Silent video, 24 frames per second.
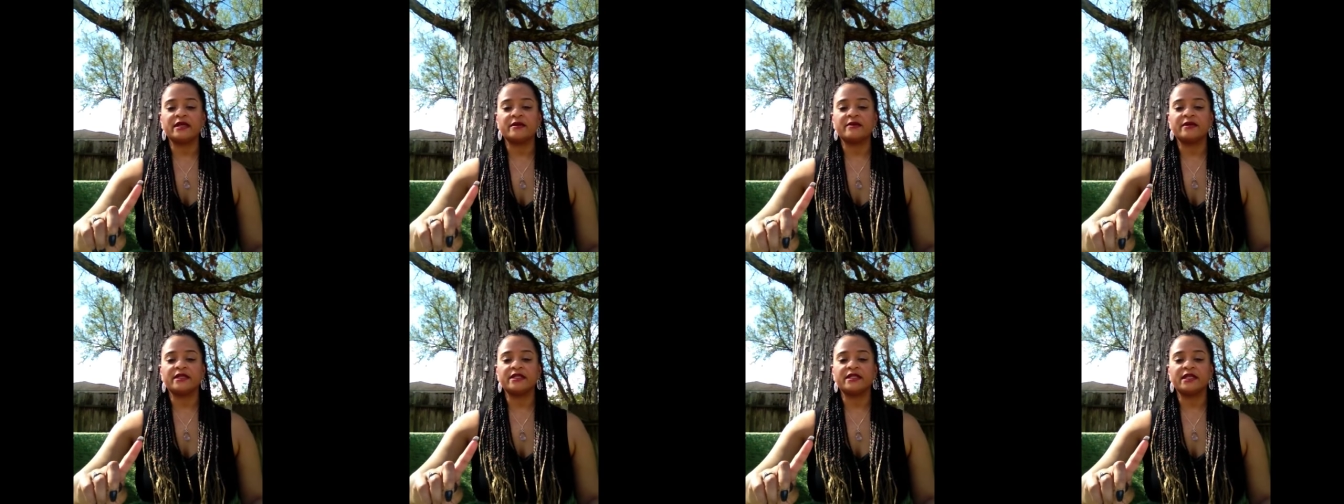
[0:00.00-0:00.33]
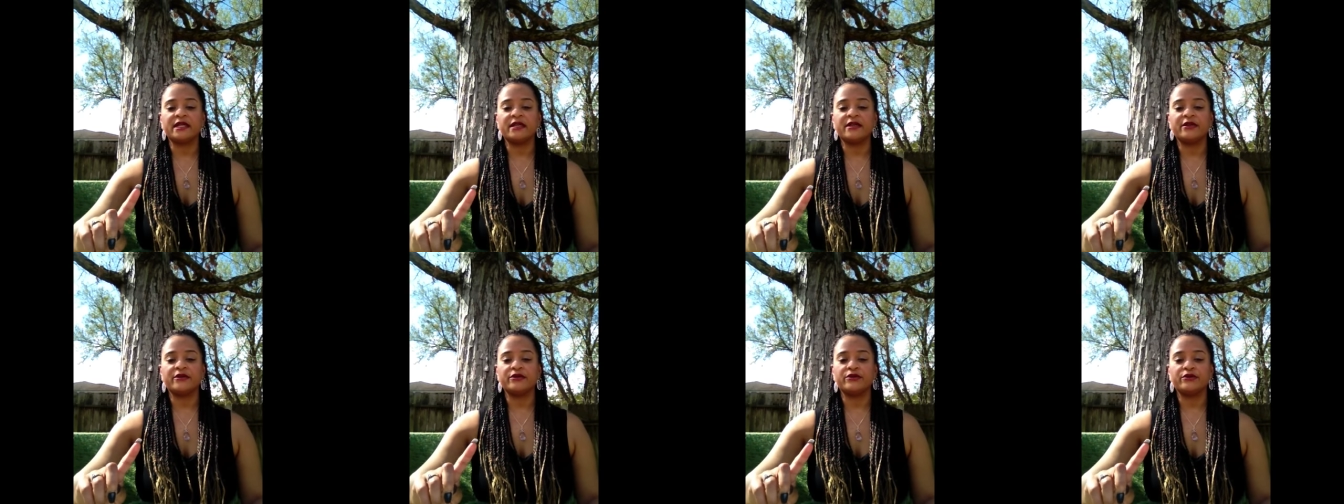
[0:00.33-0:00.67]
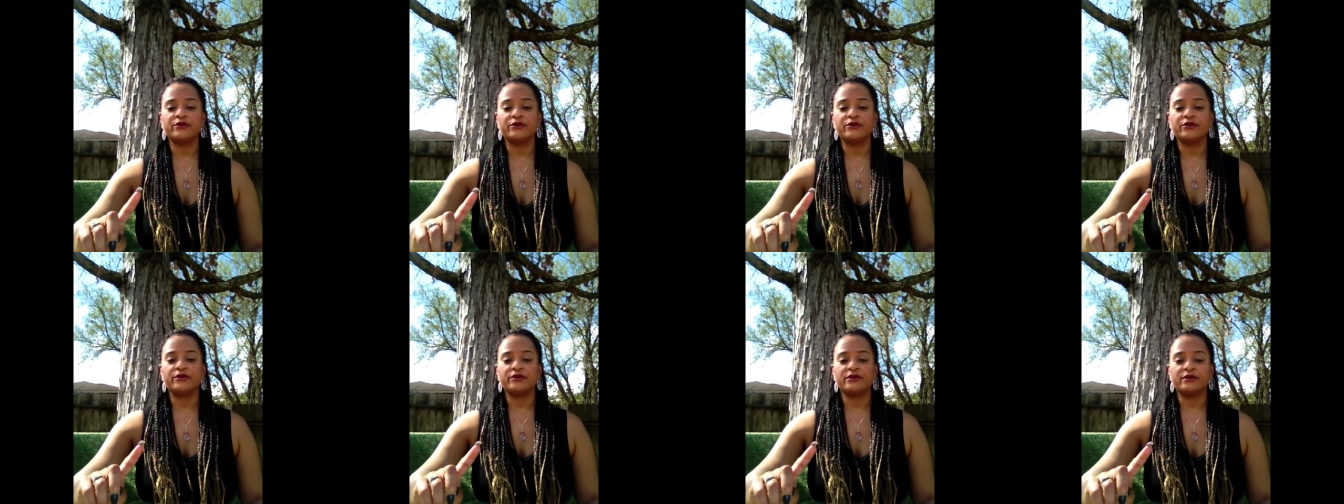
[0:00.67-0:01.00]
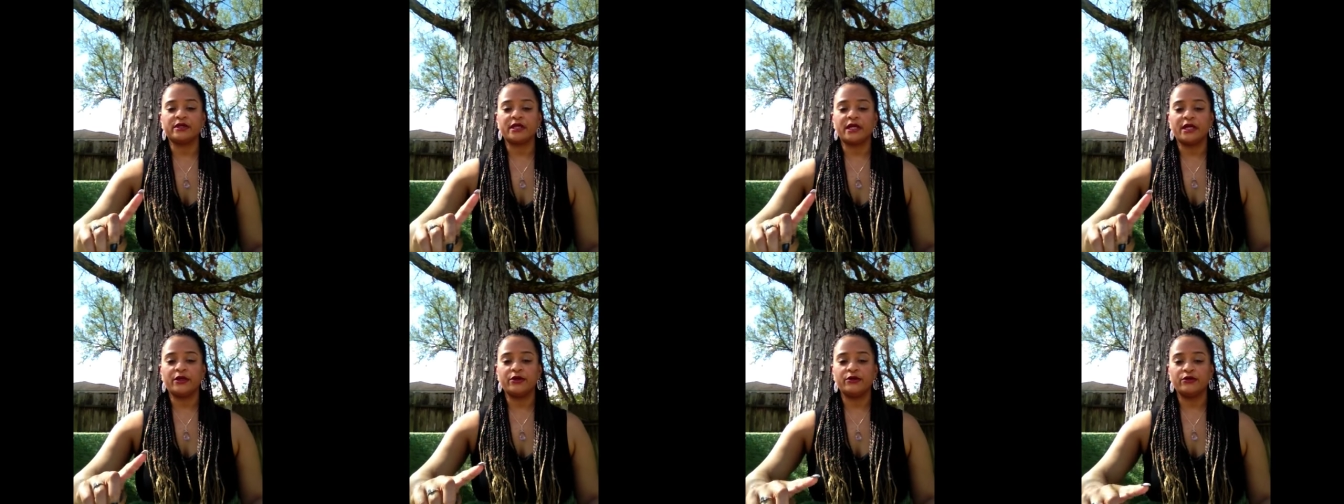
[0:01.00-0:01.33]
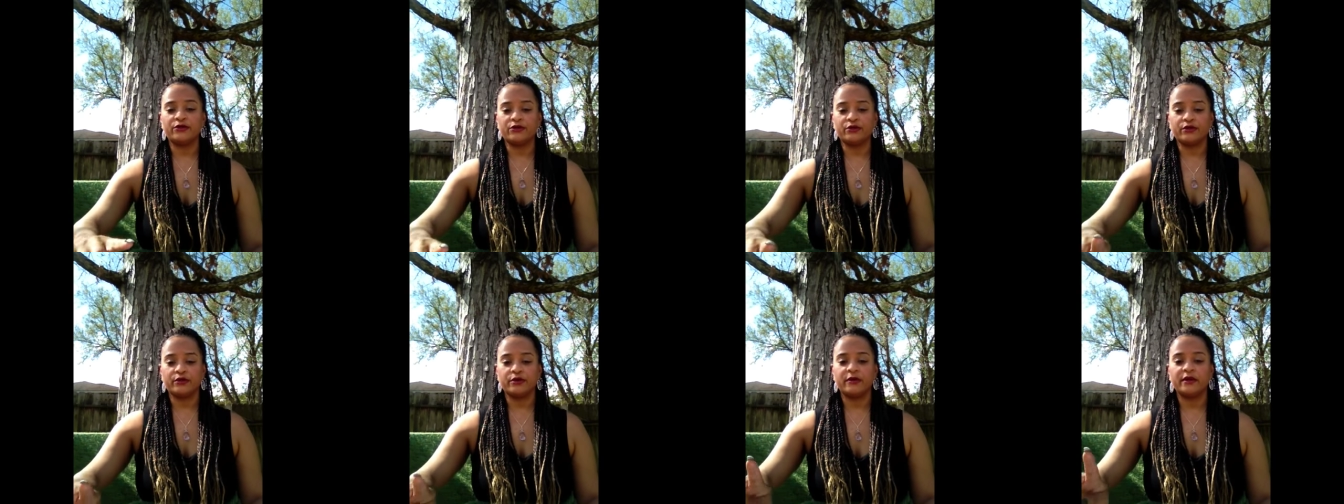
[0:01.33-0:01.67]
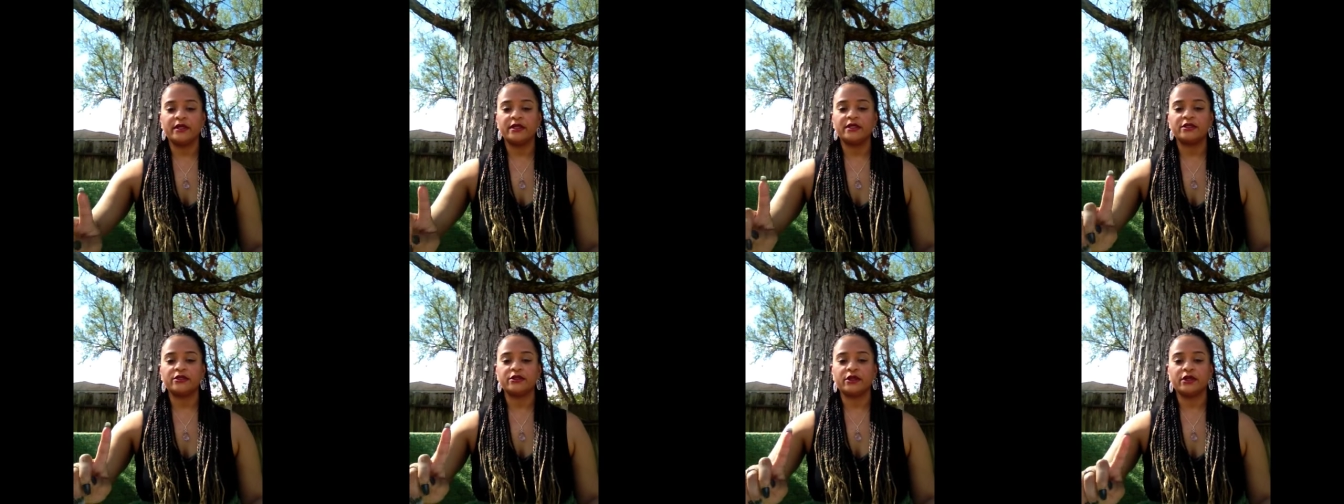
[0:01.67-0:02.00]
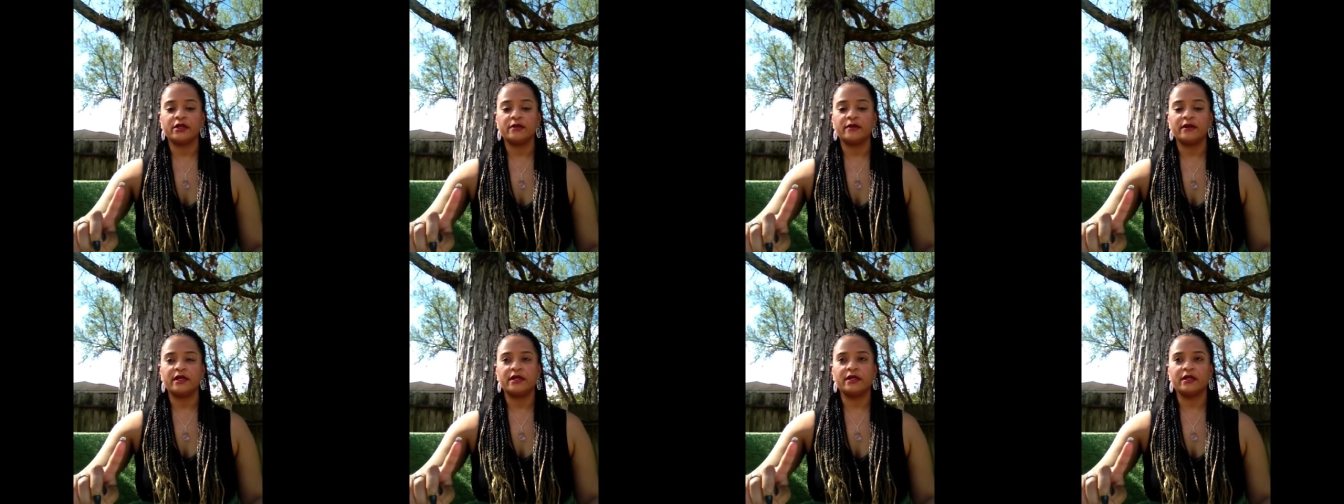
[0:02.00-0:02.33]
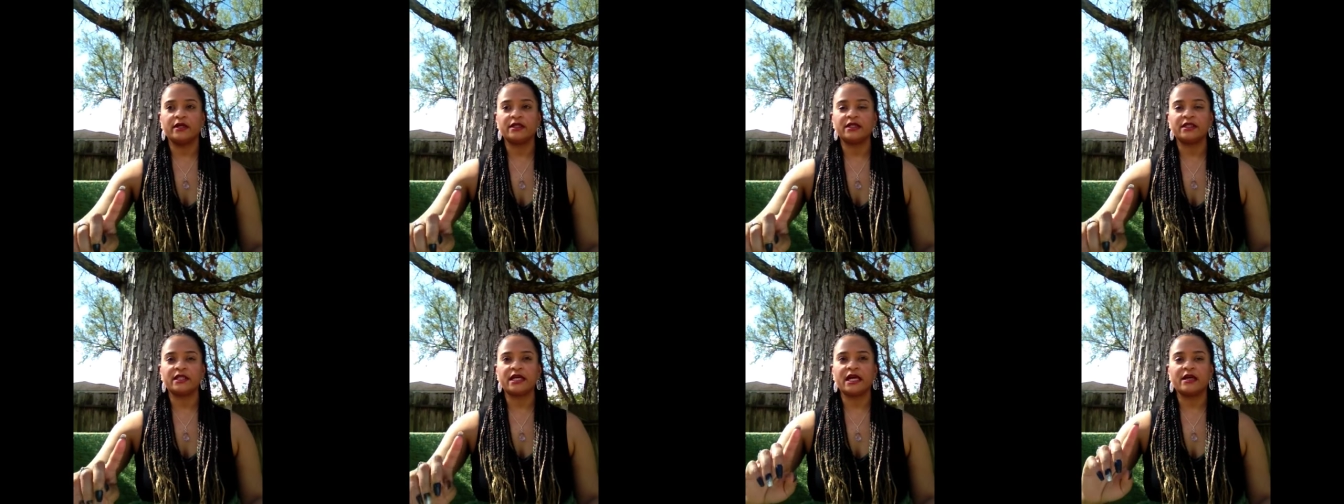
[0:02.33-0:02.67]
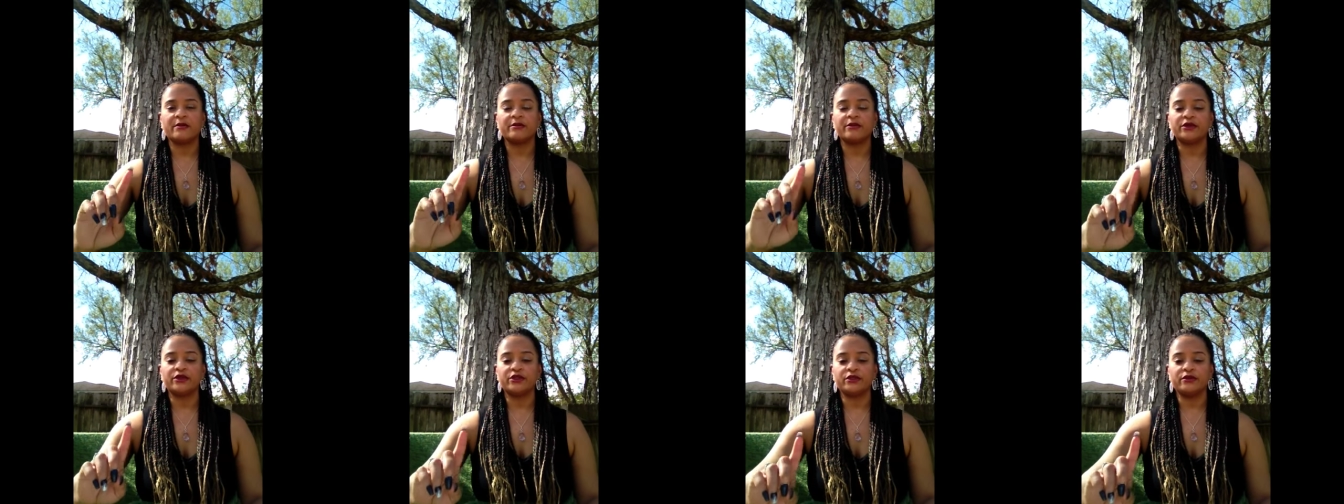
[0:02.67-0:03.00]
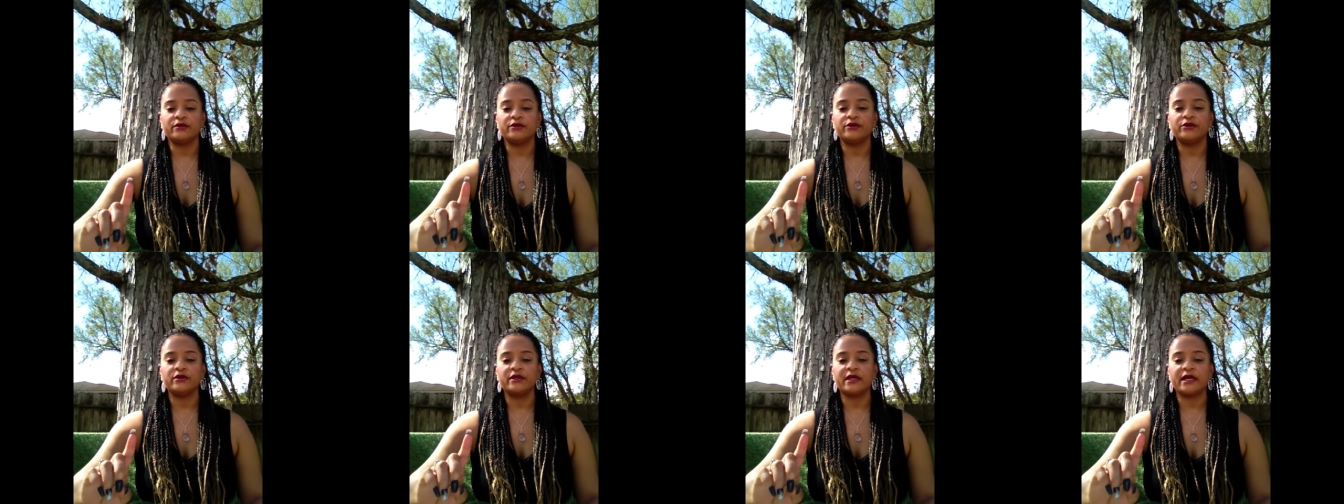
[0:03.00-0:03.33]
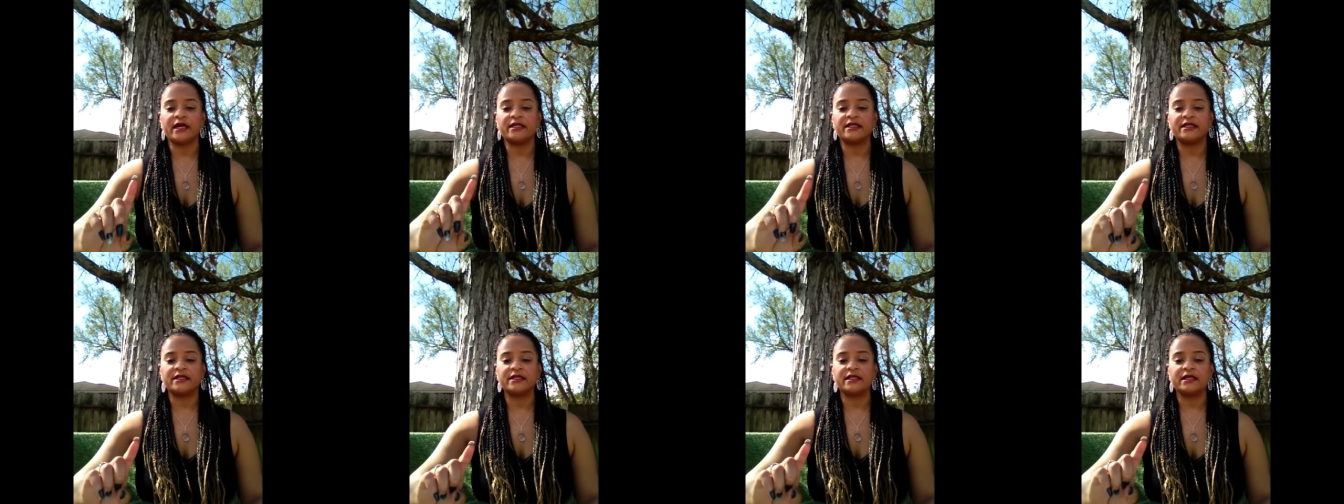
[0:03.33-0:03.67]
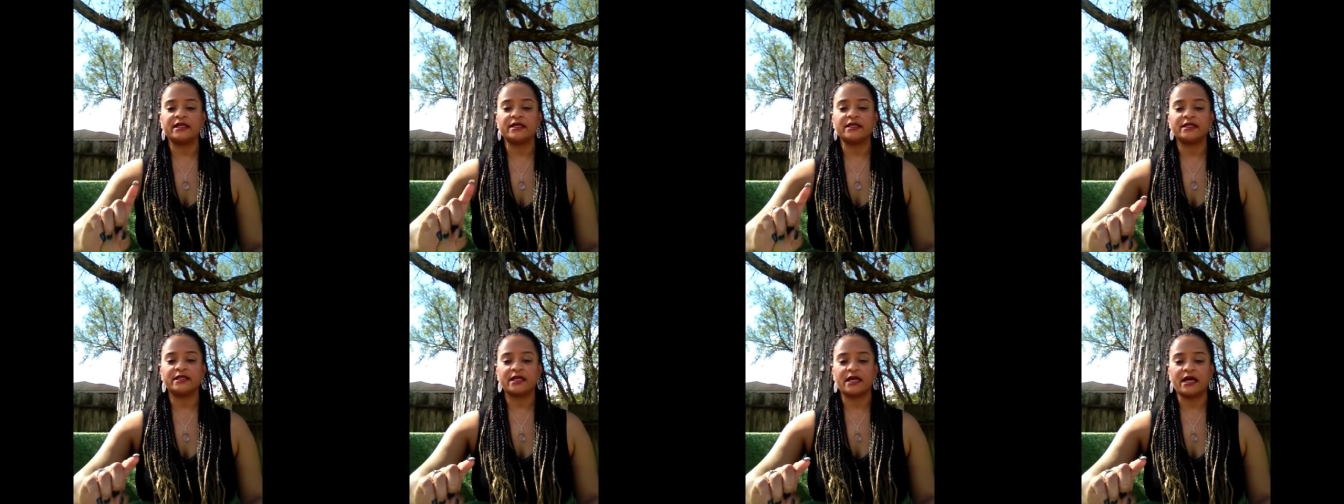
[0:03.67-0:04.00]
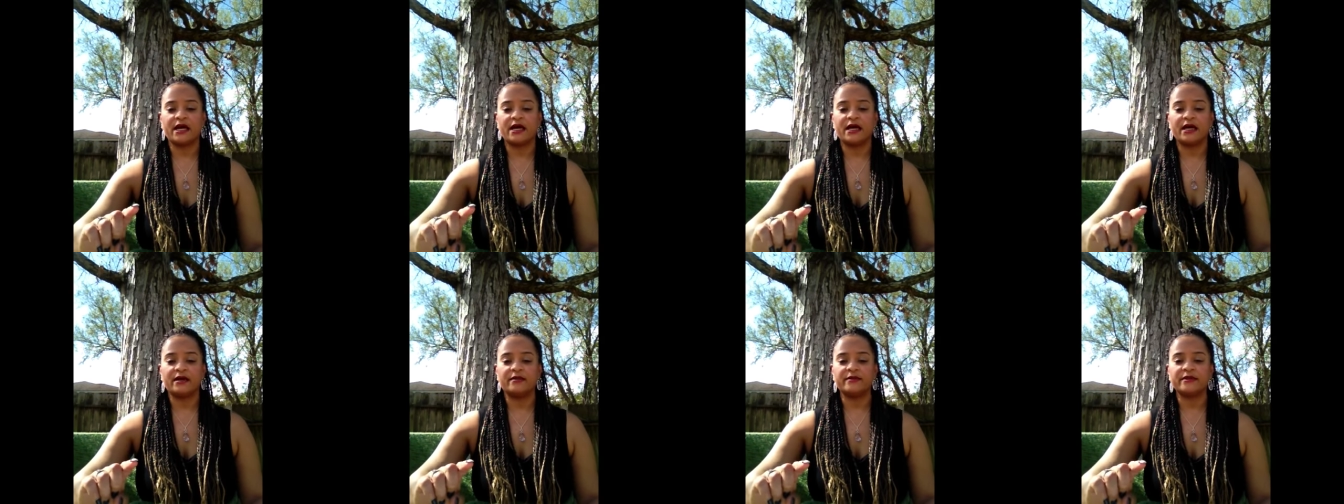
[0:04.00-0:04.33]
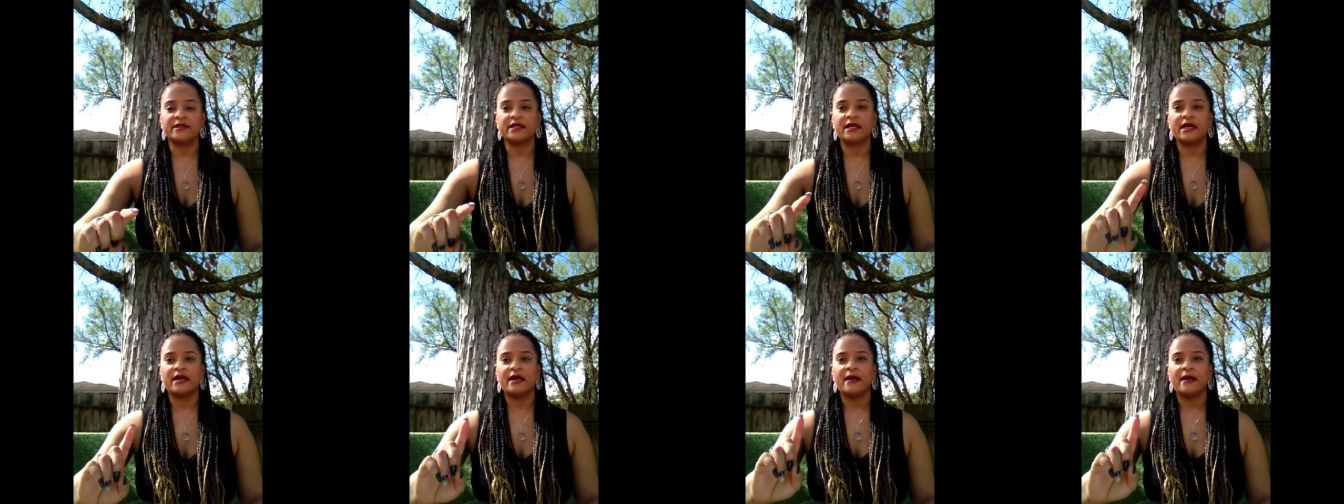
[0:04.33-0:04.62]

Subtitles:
I'm going to take you through it and show you what it looks like, but you will do that 6 times